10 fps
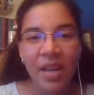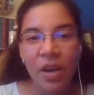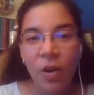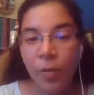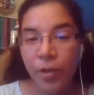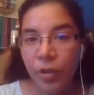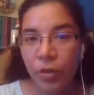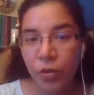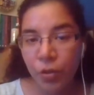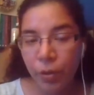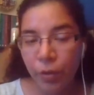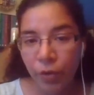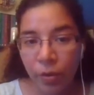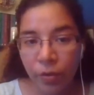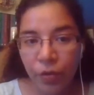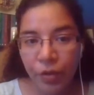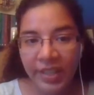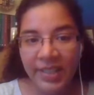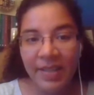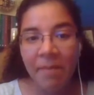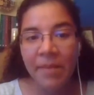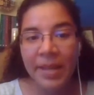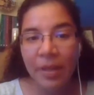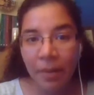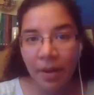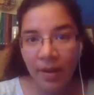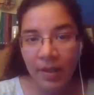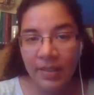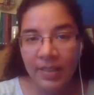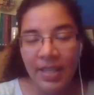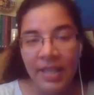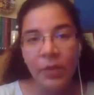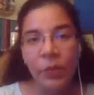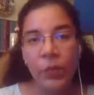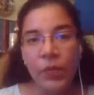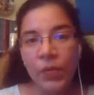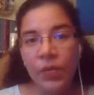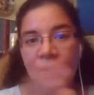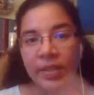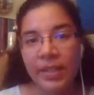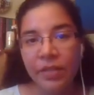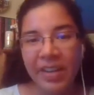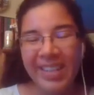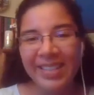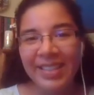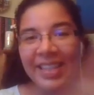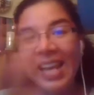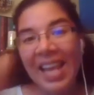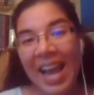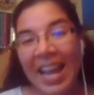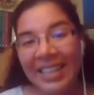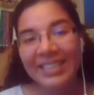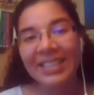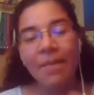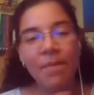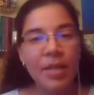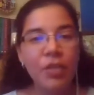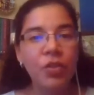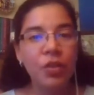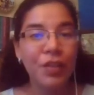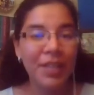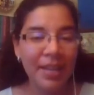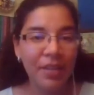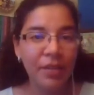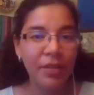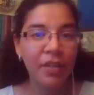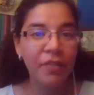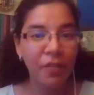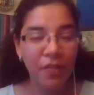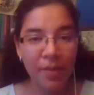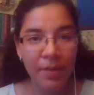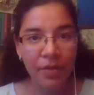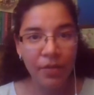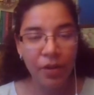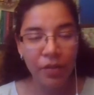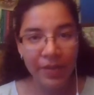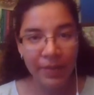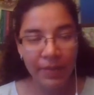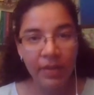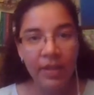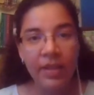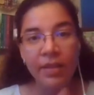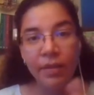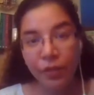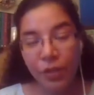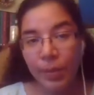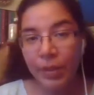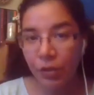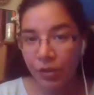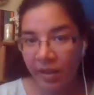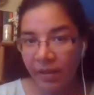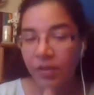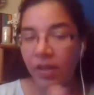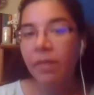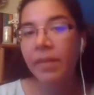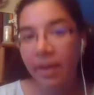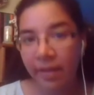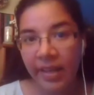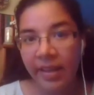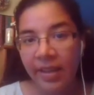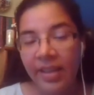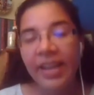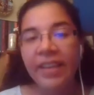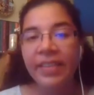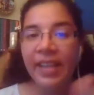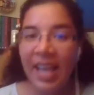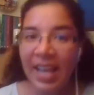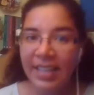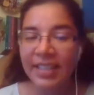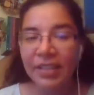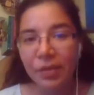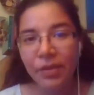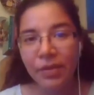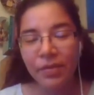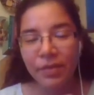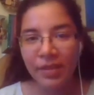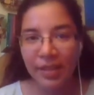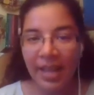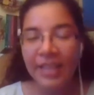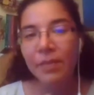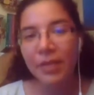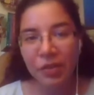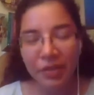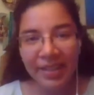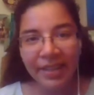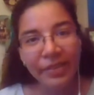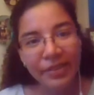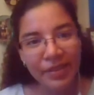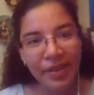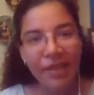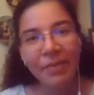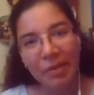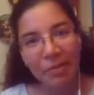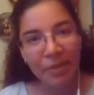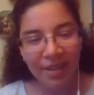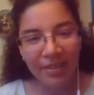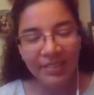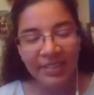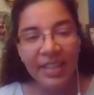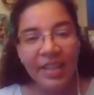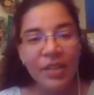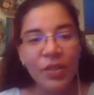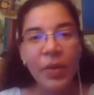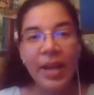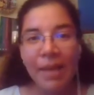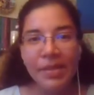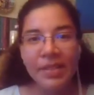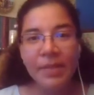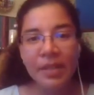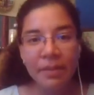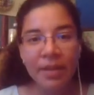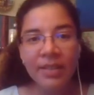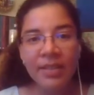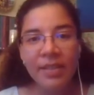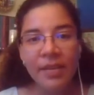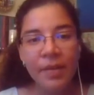Hormonal control ovaries, menopause, signifies the last menstrual cycle of a female, for a female. The first menstrual cycle is called menarche. The last menstrual cycle is called menopause. So what happens in menopause?